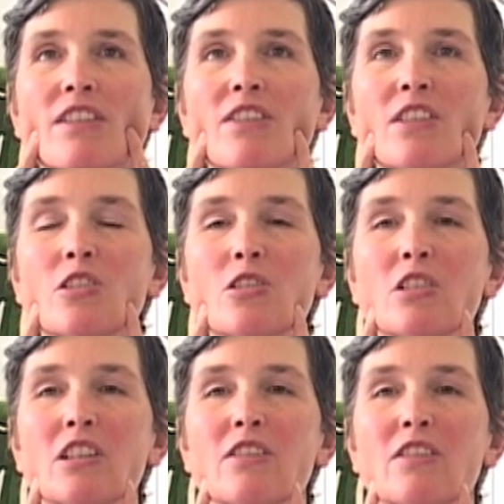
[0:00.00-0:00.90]
the
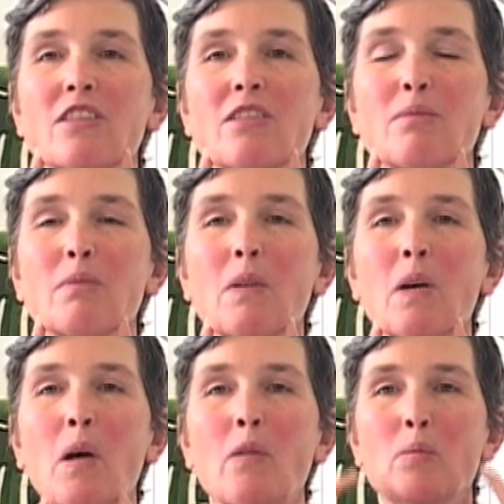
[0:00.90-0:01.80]
joy of
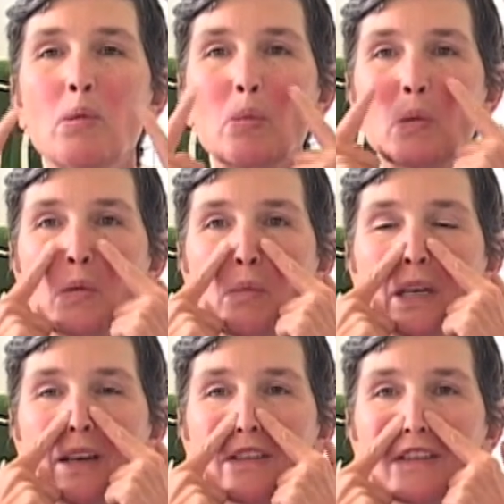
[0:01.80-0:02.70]
other people not
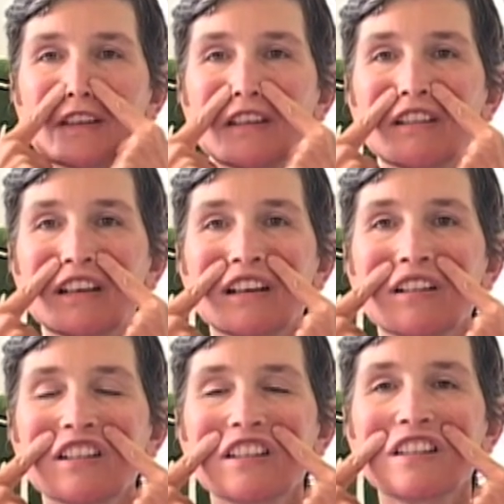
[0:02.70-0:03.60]
being able to see you here,
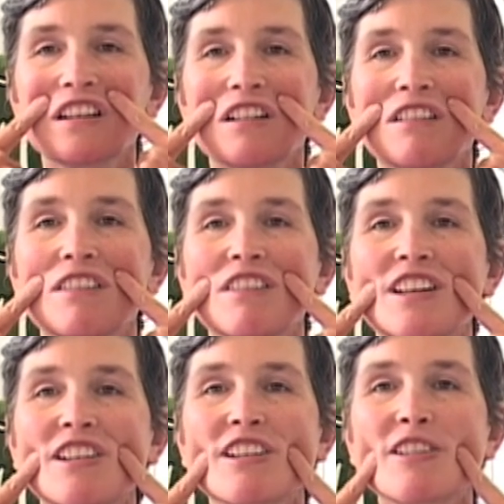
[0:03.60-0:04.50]
so
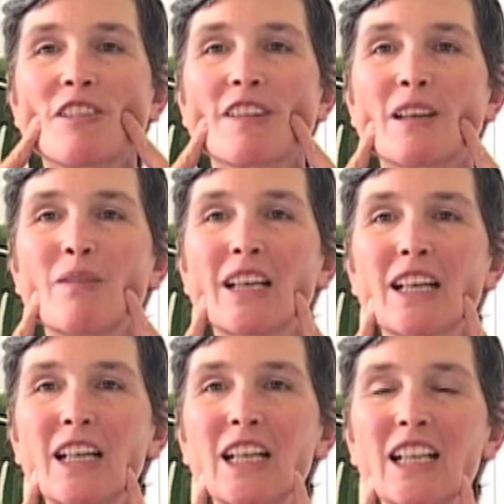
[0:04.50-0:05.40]
you could all see
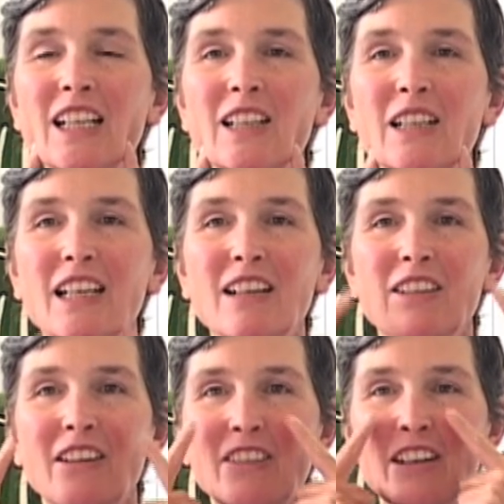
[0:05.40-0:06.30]
me looking
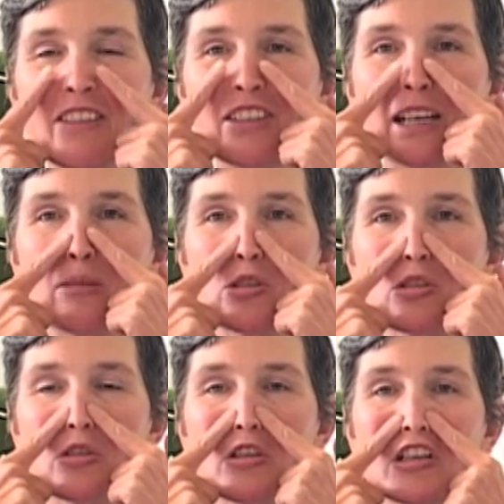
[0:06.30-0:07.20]
lovely, I'm
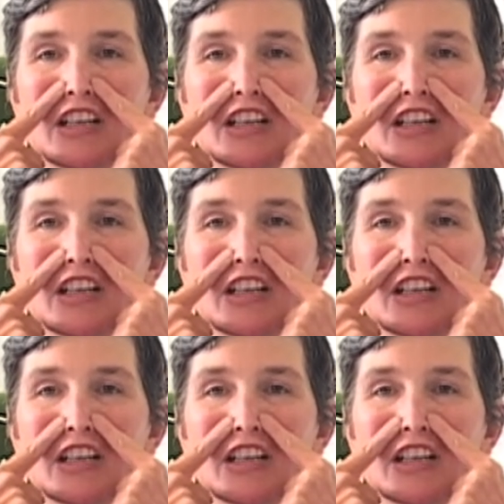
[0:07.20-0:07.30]
sure.